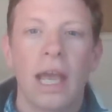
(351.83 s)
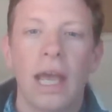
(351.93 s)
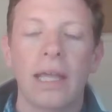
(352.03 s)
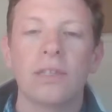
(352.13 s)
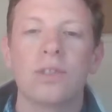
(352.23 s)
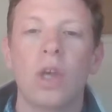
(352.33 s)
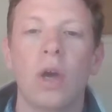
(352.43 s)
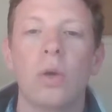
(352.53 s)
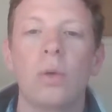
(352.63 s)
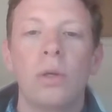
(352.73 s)
And
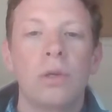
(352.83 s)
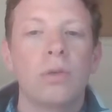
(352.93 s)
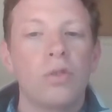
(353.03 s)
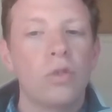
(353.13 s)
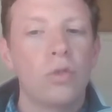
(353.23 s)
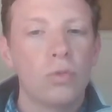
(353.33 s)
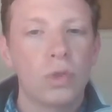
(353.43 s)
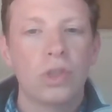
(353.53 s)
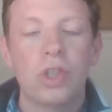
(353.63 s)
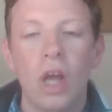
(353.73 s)
so
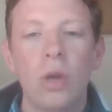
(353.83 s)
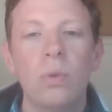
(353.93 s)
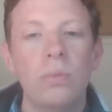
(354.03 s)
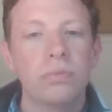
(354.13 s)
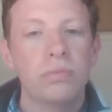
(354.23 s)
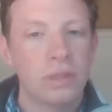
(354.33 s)
Rousseau